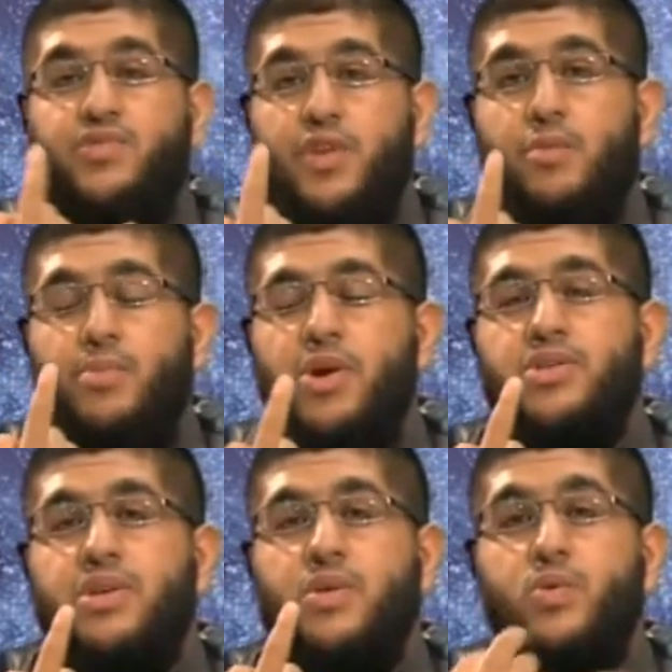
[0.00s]
for the
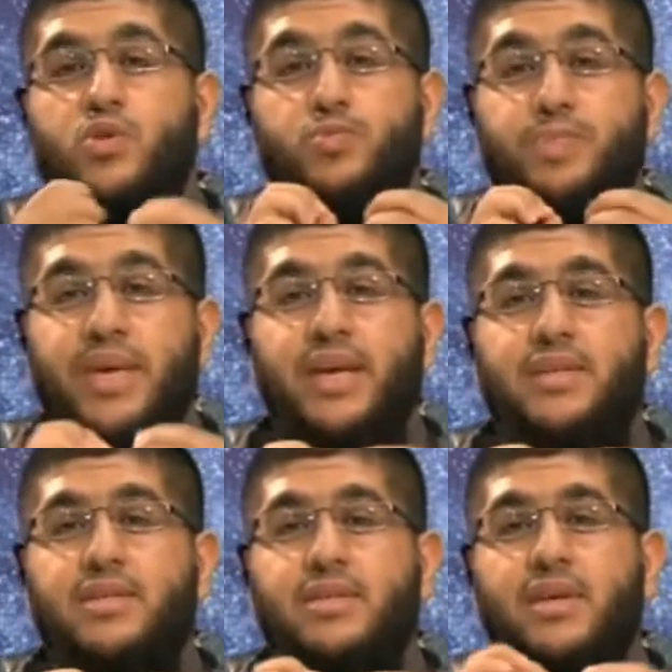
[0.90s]
person who
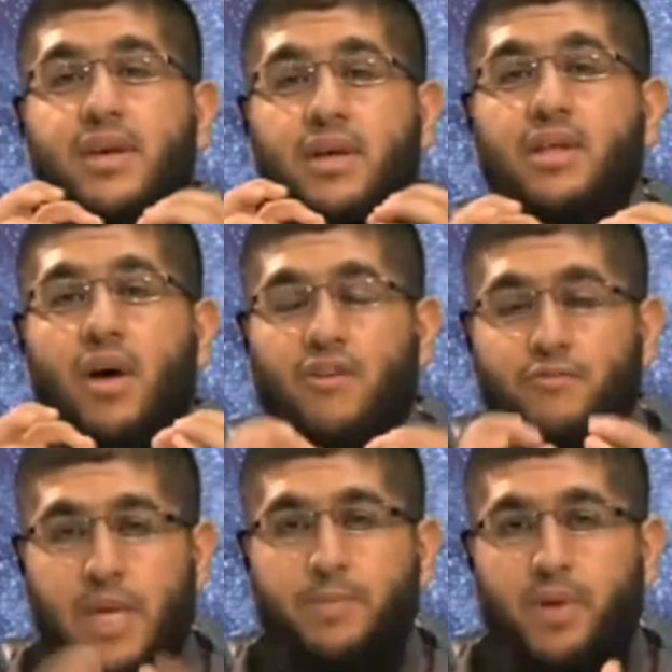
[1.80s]
speaks ill
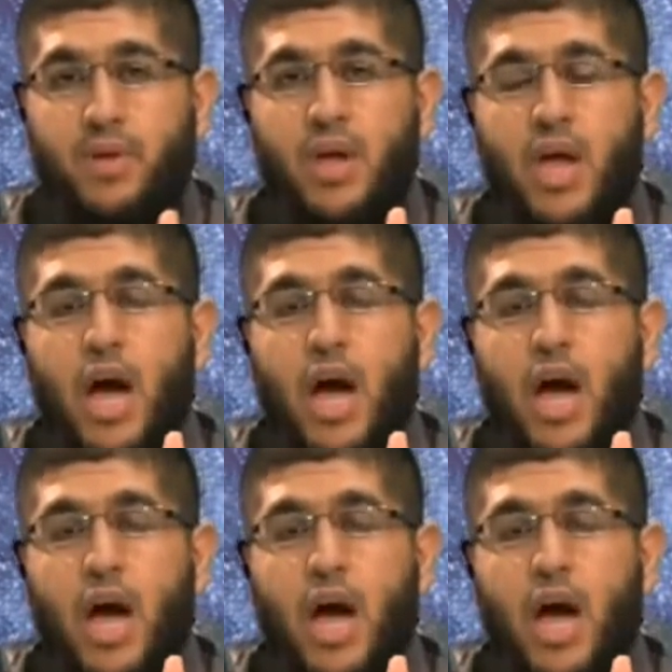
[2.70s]
of people,